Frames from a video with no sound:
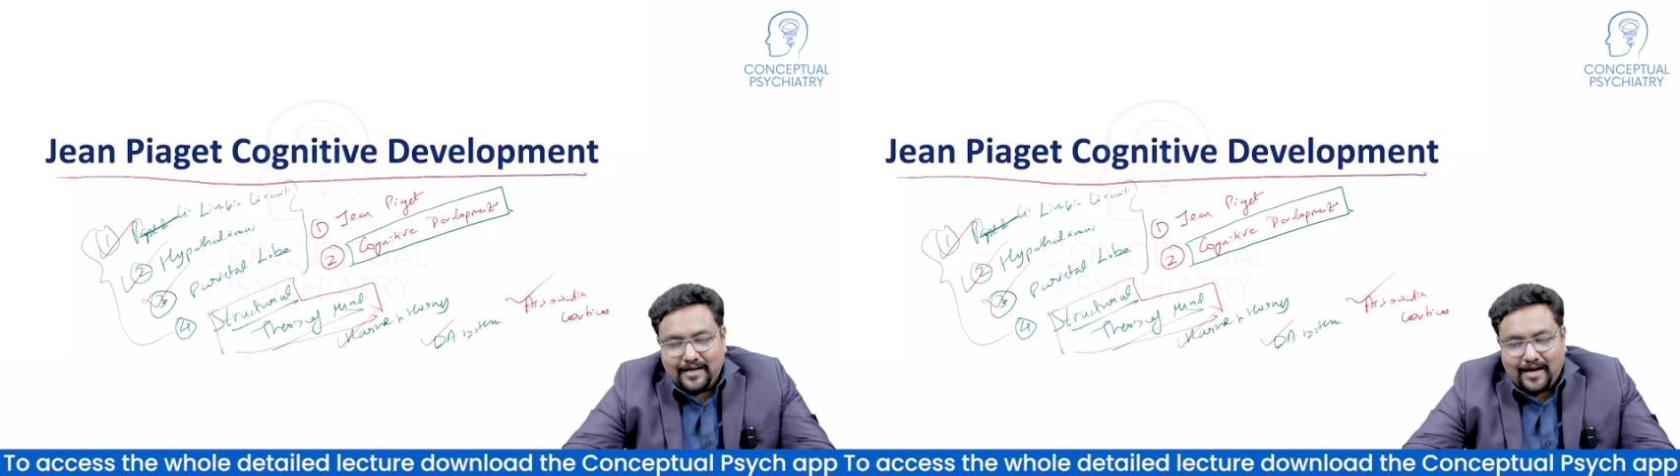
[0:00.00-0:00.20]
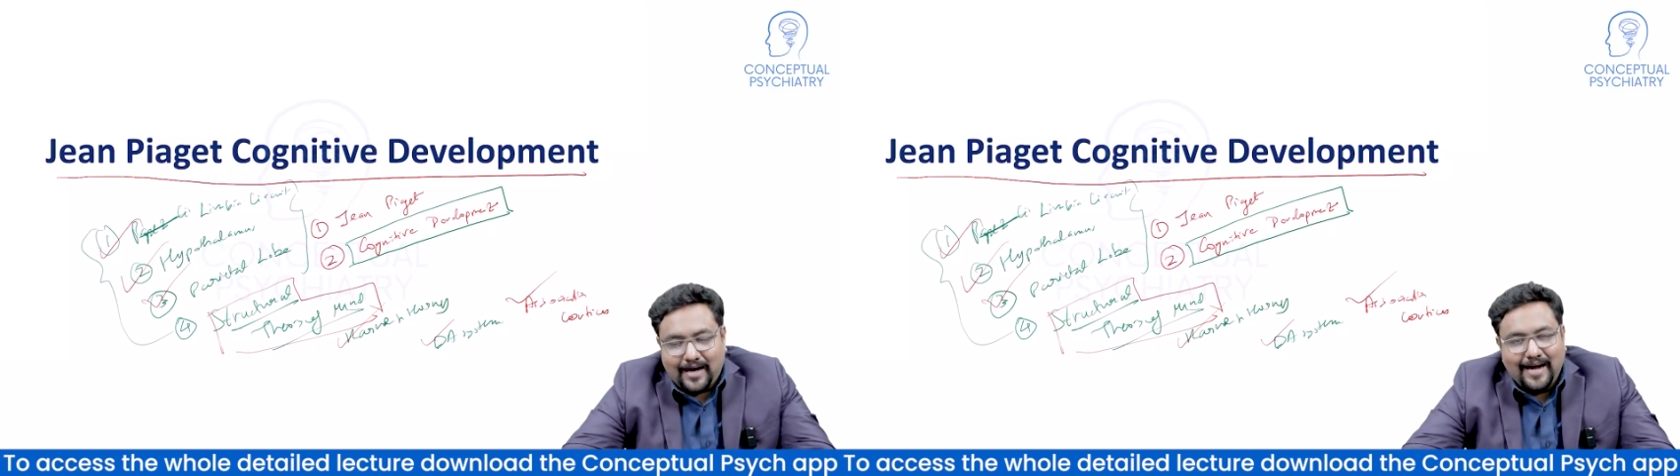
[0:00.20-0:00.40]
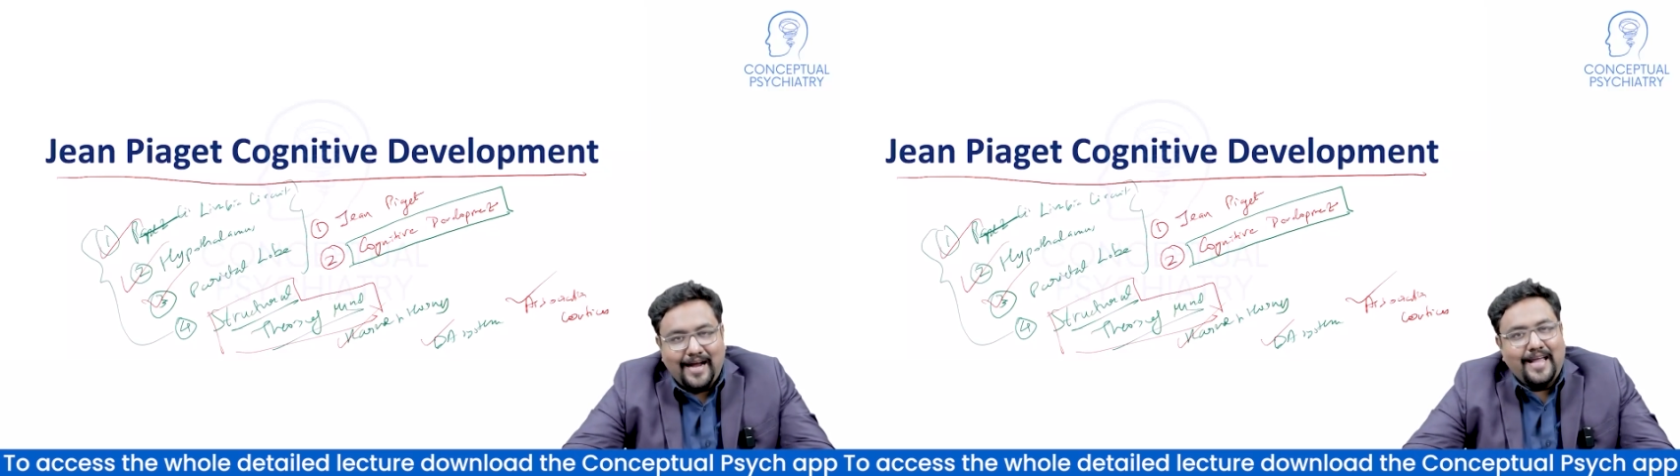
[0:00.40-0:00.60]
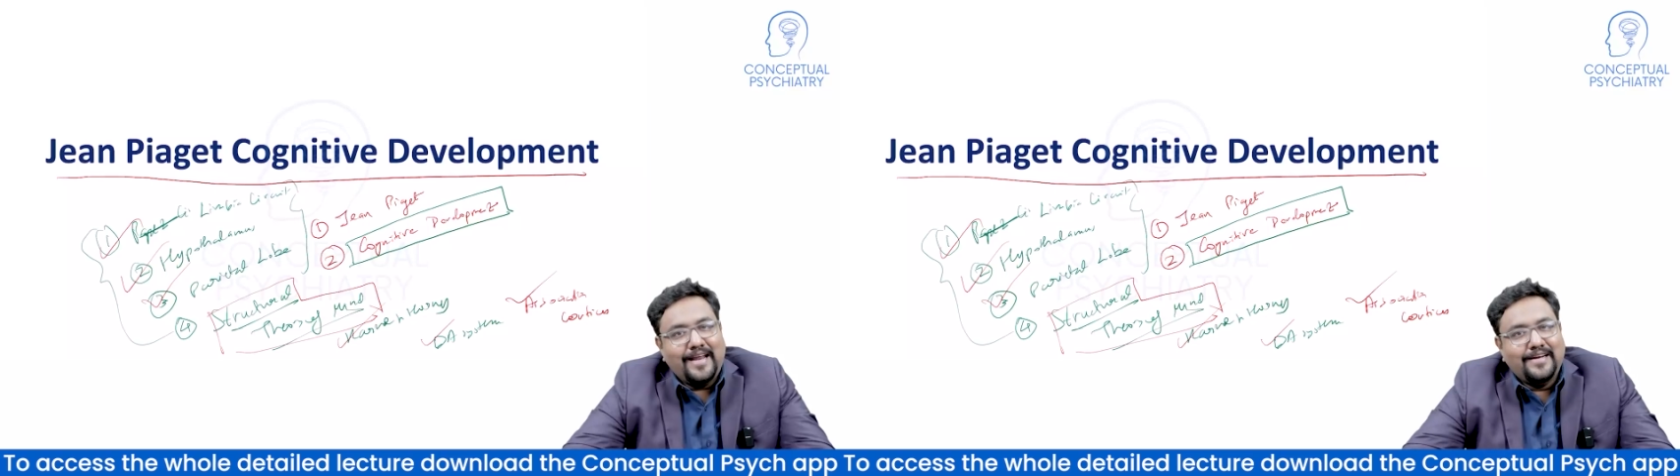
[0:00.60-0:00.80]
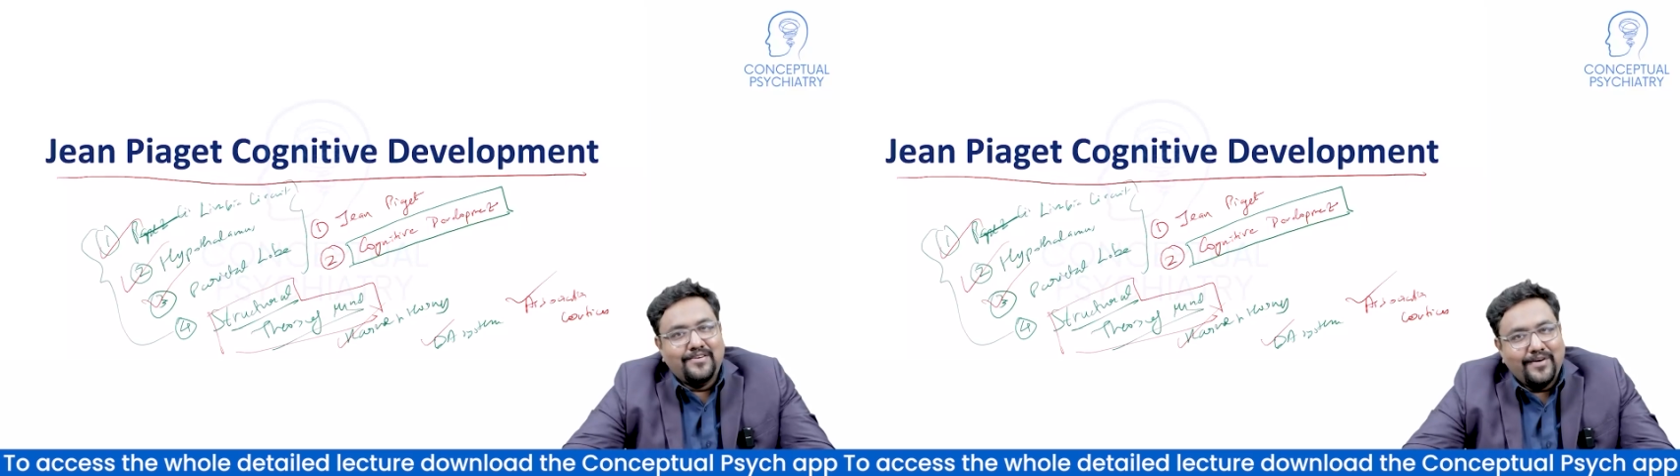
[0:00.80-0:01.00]
I
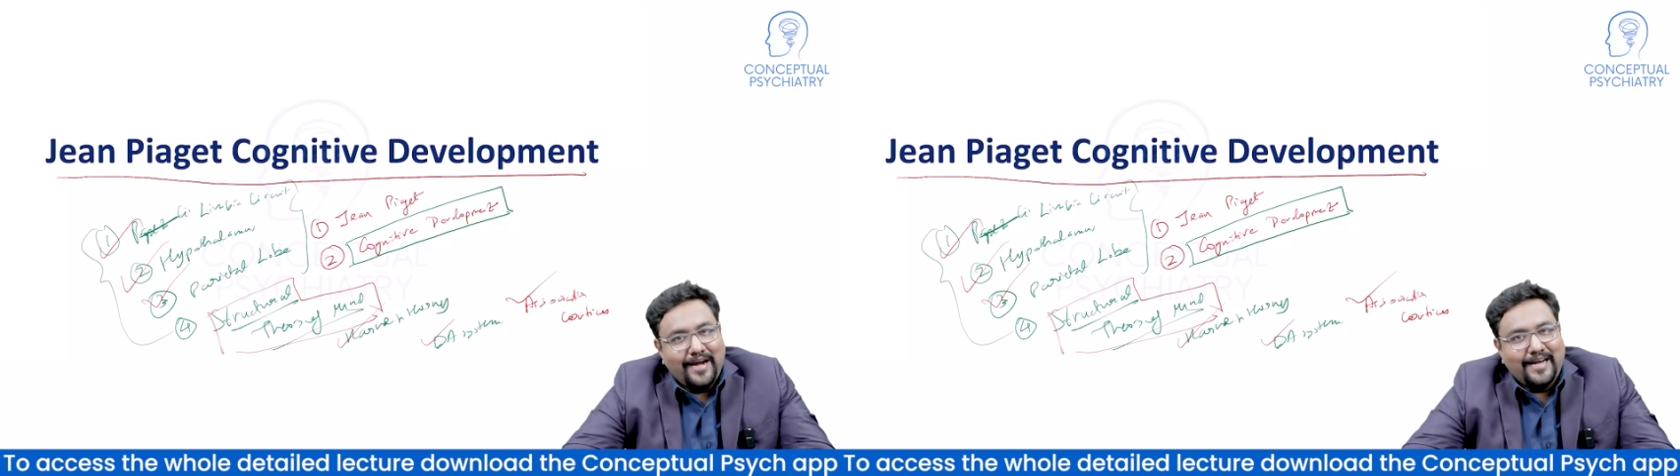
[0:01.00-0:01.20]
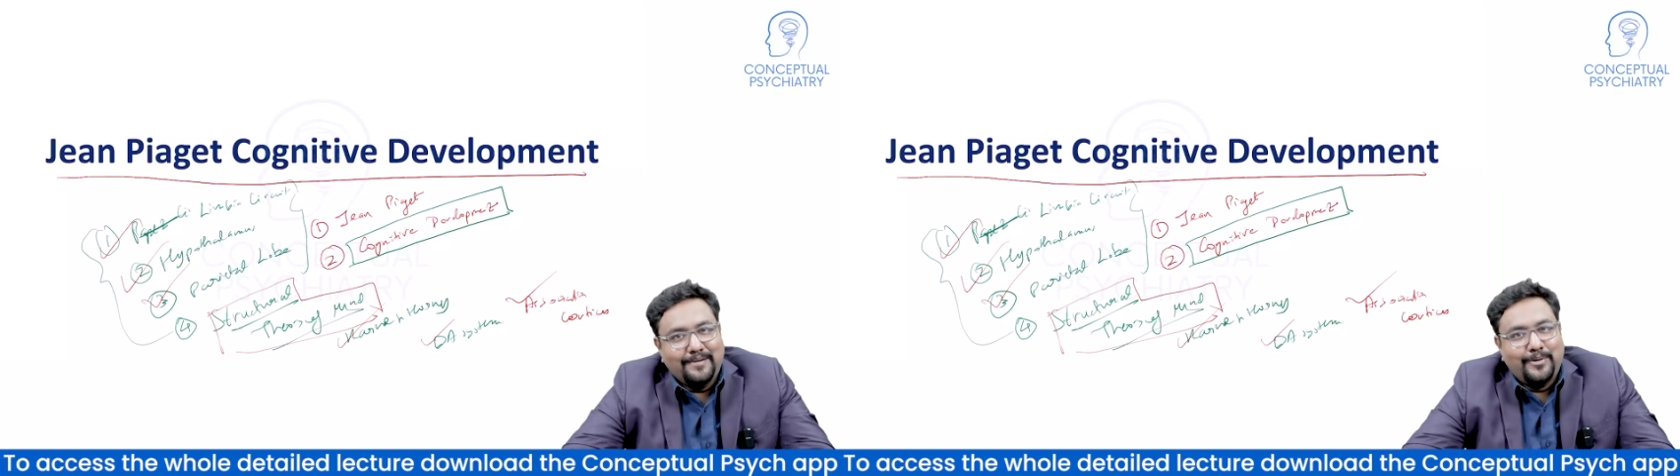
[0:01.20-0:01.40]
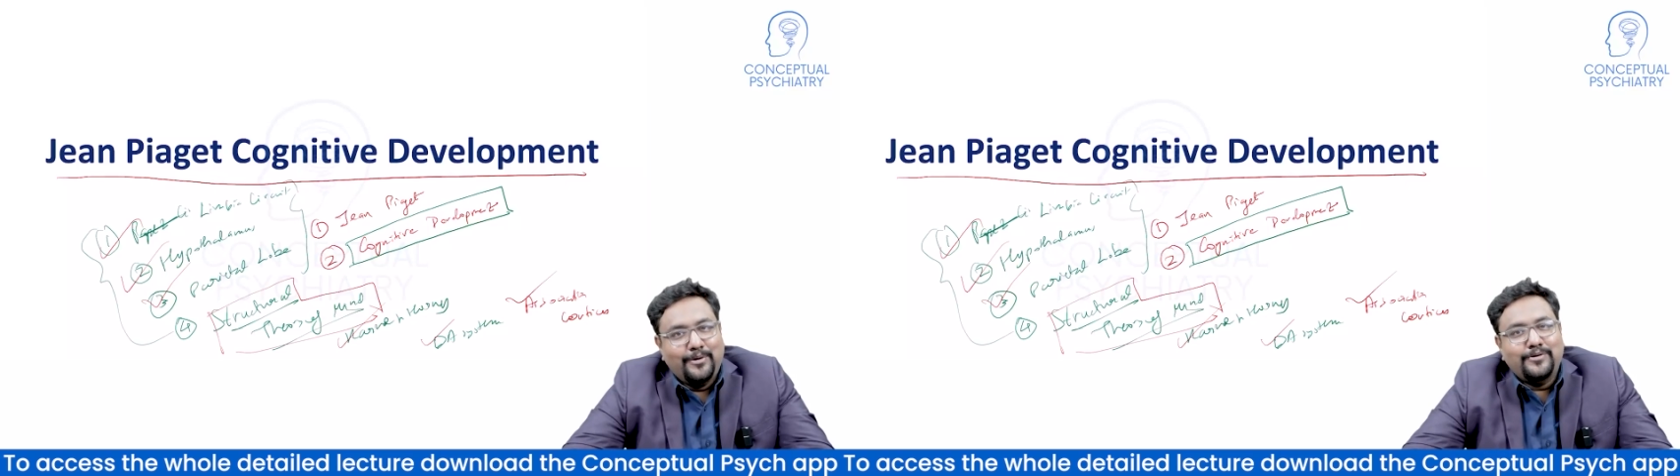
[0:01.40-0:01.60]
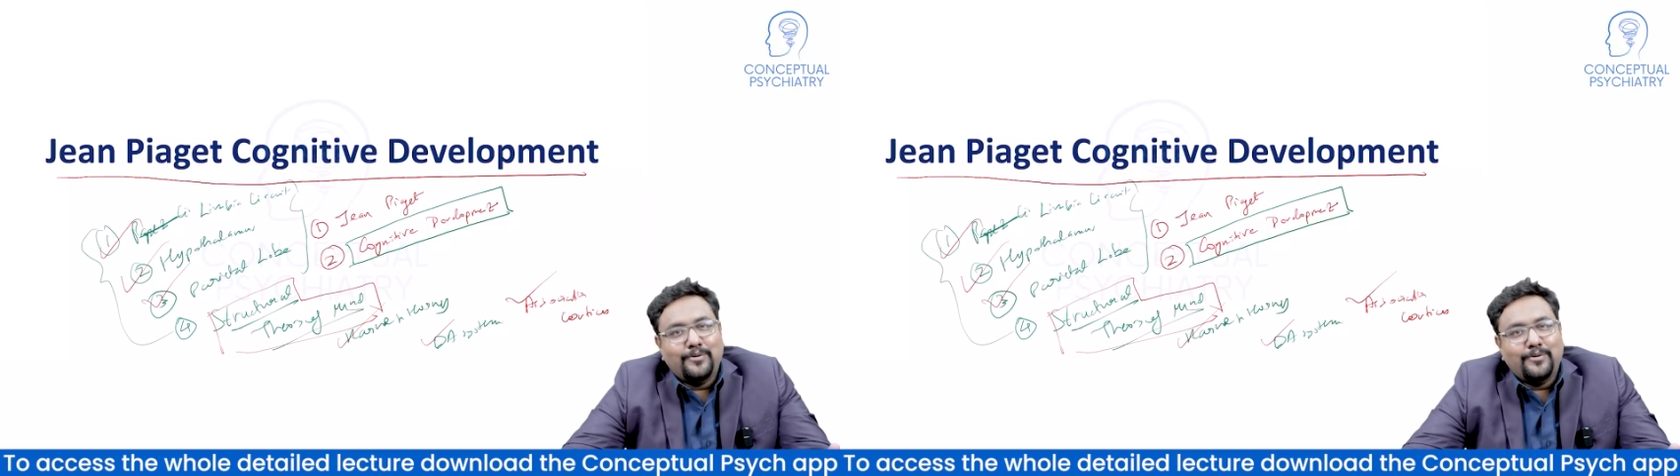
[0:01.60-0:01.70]
had read about